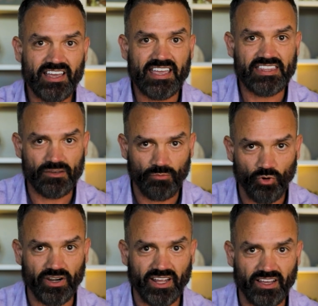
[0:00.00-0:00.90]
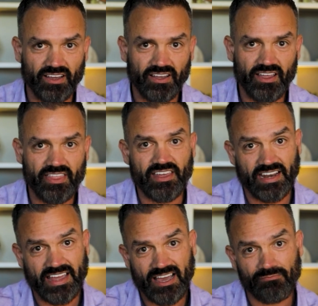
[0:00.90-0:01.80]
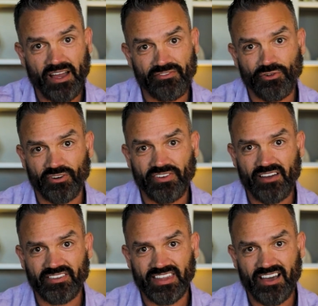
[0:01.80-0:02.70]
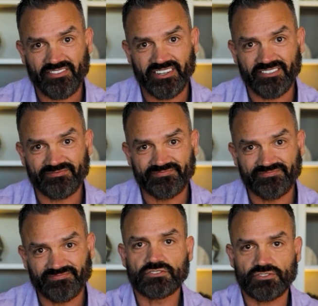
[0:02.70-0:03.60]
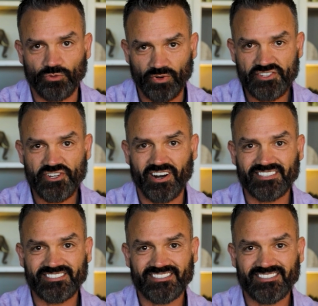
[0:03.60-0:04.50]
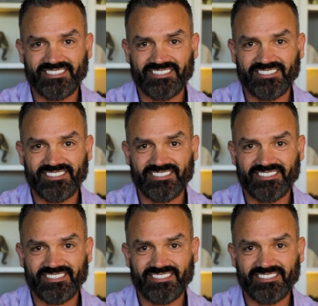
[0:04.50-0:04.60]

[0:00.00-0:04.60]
in the morning than I am by 4 or 5 in the afternoon. So recharge